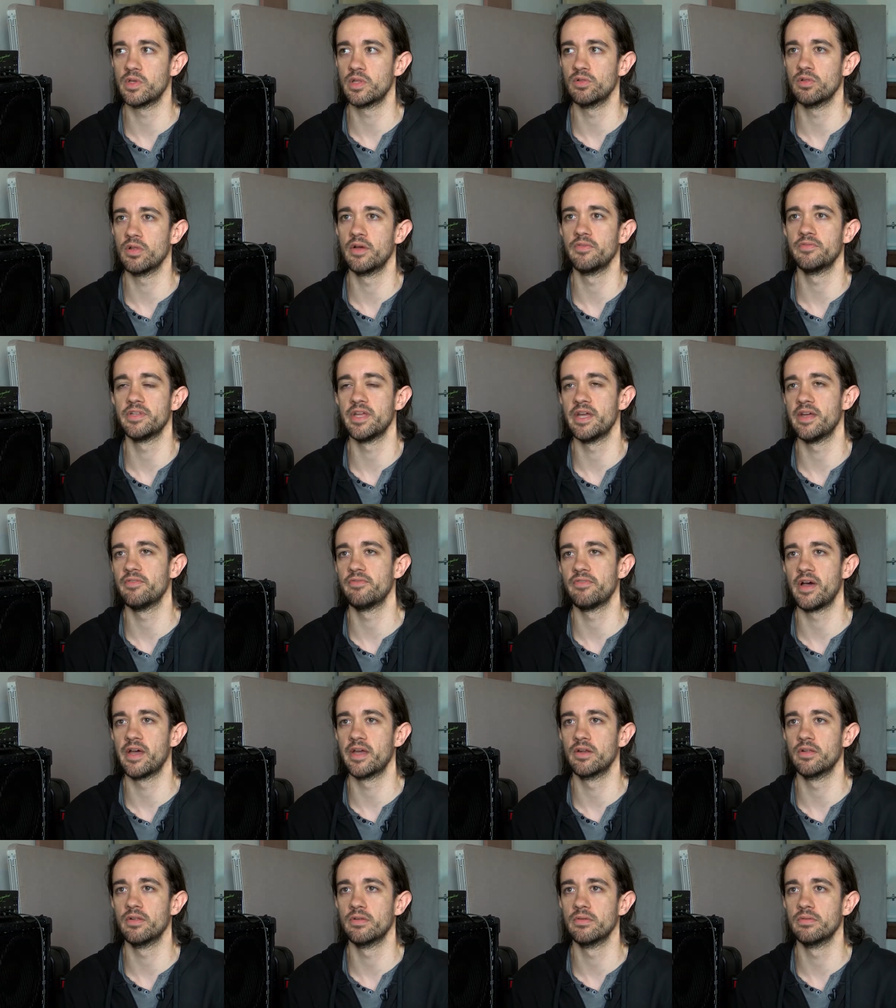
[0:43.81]
we love to have
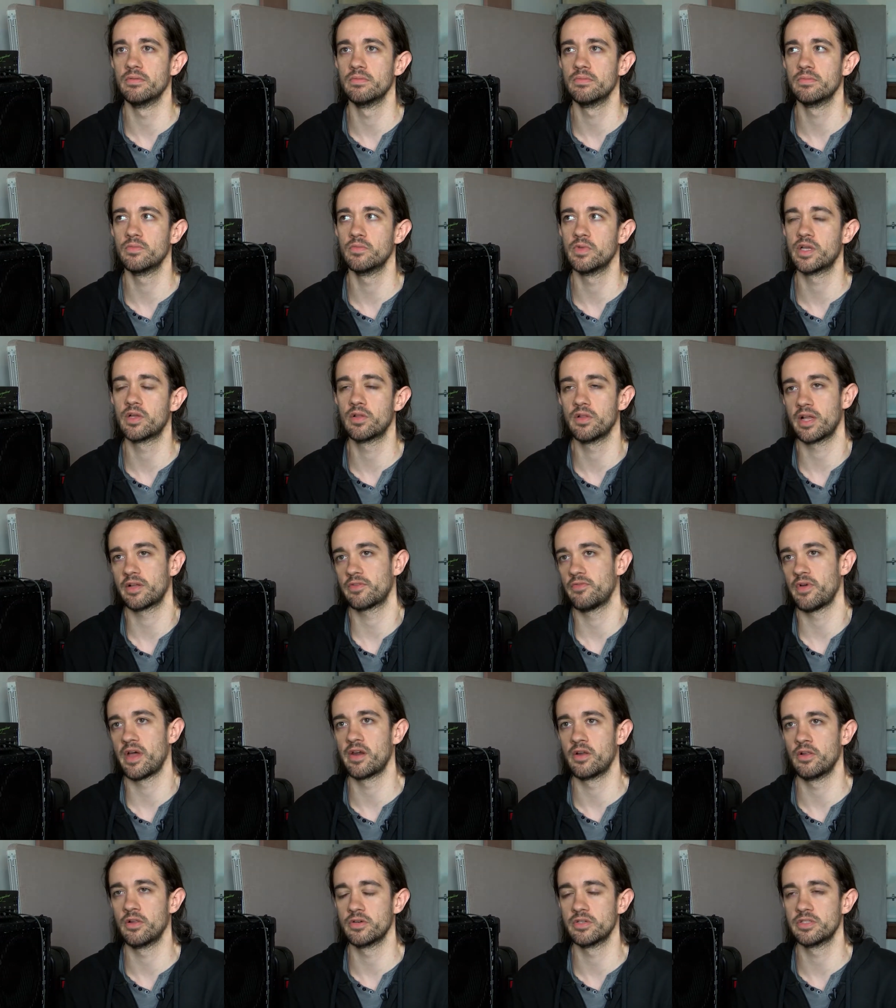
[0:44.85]
vinyl and we collect vinyl